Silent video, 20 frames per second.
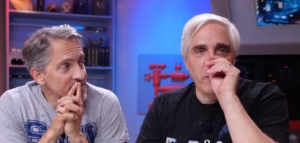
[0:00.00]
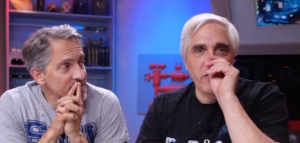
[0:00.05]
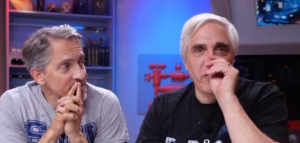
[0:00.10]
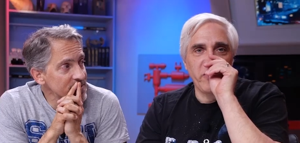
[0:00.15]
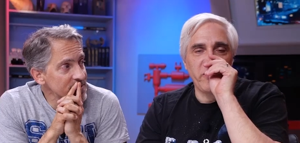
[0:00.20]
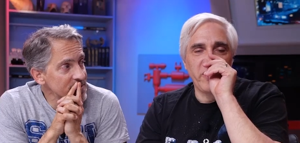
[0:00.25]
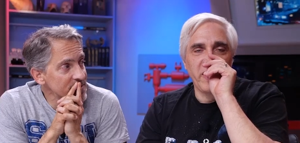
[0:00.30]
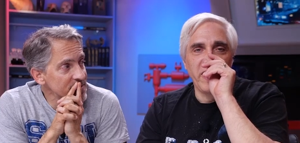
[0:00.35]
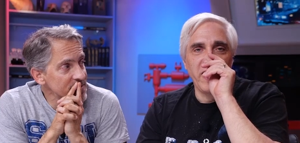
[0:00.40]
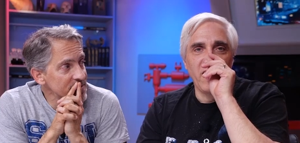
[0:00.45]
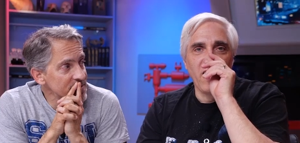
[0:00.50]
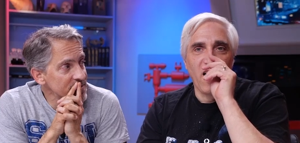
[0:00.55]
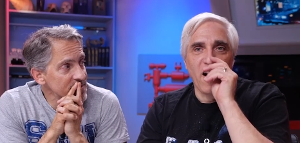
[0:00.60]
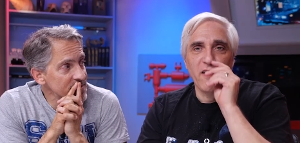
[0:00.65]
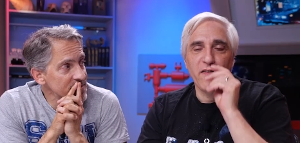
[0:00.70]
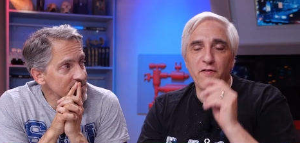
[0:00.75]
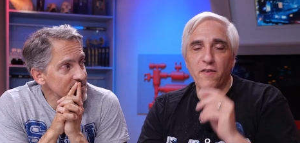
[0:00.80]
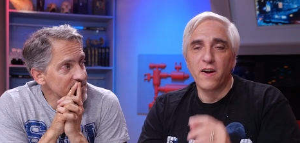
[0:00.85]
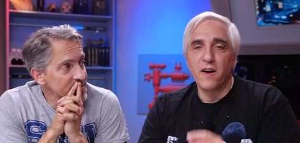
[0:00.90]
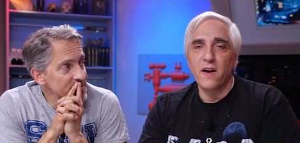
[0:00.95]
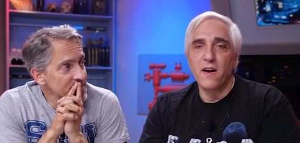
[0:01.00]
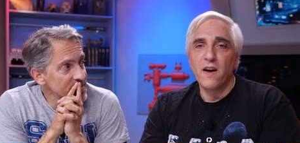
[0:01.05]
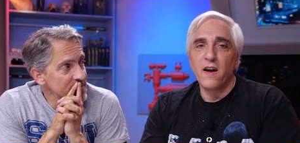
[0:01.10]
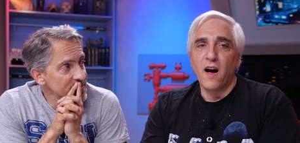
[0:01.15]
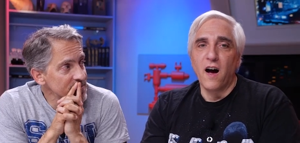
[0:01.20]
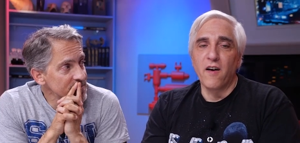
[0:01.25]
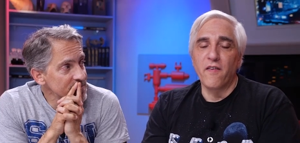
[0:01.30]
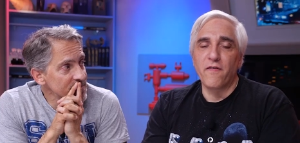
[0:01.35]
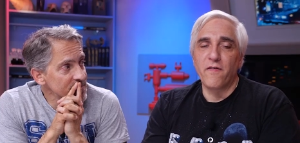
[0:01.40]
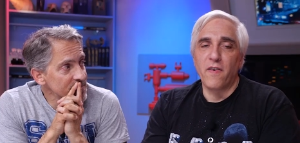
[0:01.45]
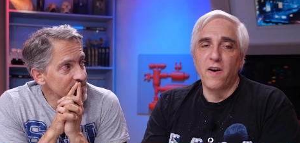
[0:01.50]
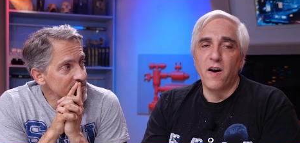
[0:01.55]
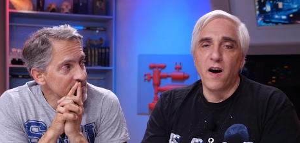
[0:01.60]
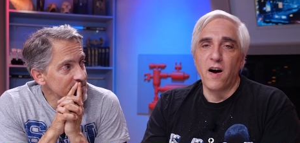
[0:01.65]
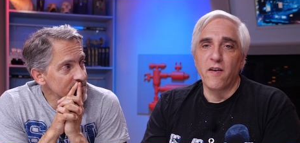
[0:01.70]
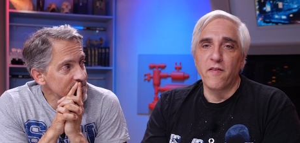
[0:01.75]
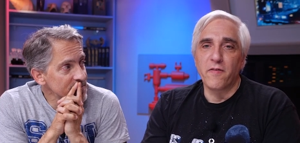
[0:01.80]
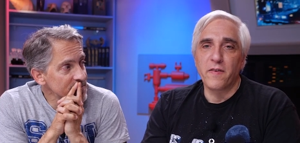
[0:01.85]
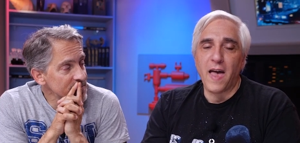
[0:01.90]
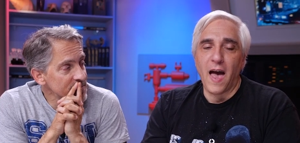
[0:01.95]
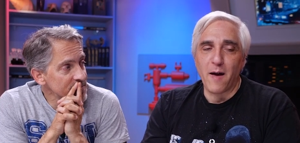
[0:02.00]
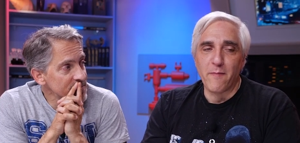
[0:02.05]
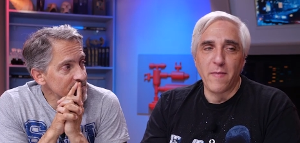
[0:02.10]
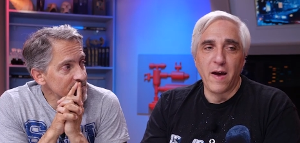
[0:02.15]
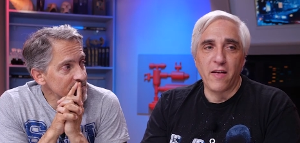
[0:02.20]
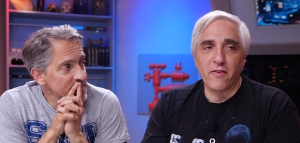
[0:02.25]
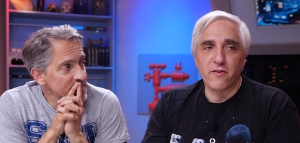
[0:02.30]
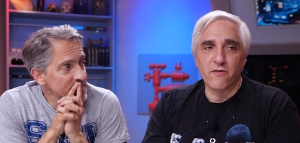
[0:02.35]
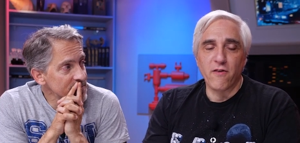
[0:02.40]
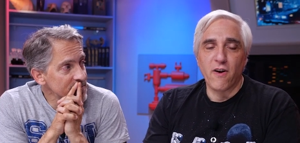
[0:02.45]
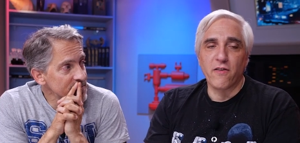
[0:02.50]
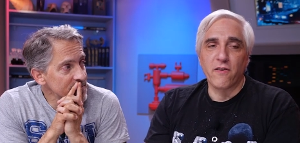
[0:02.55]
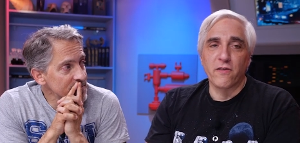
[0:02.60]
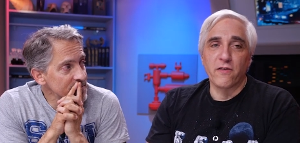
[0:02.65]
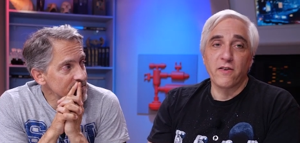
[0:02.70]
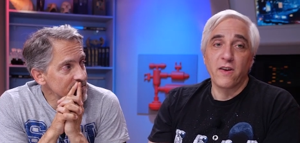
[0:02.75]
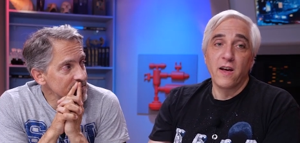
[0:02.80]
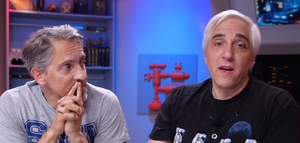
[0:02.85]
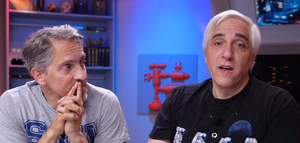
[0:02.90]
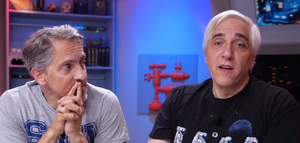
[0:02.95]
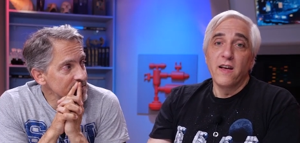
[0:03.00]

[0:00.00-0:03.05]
Speaker 1: It was a scene of, of, of Scatman Crothers